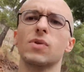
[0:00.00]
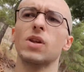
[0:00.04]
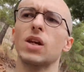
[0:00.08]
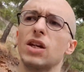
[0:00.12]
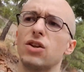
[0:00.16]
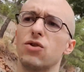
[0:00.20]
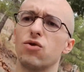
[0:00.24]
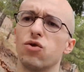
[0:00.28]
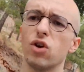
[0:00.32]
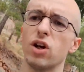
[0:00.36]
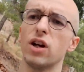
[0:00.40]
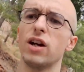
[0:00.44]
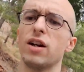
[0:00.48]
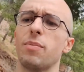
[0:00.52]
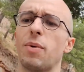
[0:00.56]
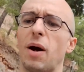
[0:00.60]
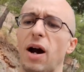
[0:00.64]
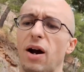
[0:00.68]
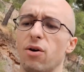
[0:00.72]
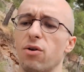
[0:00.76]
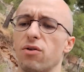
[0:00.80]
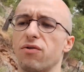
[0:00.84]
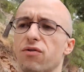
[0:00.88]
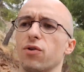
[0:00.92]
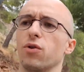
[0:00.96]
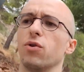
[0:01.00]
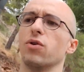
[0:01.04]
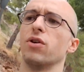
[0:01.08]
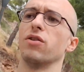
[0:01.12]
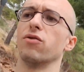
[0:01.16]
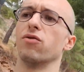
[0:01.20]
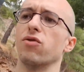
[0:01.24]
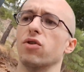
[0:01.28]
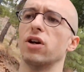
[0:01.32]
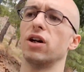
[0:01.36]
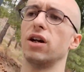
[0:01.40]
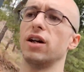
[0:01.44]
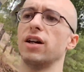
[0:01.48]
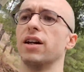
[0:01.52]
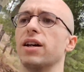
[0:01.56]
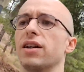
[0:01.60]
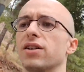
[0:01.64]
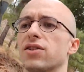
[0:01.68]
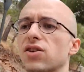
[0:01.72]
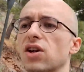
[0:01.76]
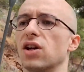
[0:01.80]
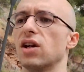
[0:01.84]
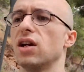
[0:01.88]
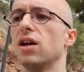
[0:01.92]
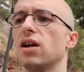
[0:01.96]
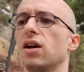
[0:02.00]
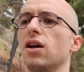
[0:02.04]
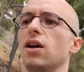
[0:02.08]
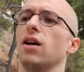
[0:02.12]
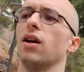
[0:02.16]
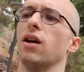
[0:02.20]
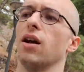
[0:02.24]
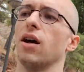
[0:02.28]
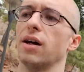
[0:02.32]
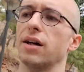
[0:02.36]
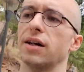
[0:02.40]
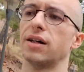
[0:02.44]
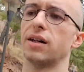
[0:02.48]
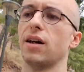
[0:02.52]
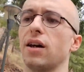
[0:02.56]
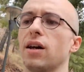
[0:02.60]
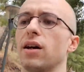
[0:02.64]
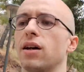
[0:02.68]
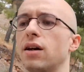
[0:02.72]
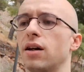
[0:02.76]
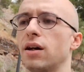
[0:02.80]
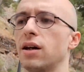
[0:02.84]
it's really powerful. It really is. Like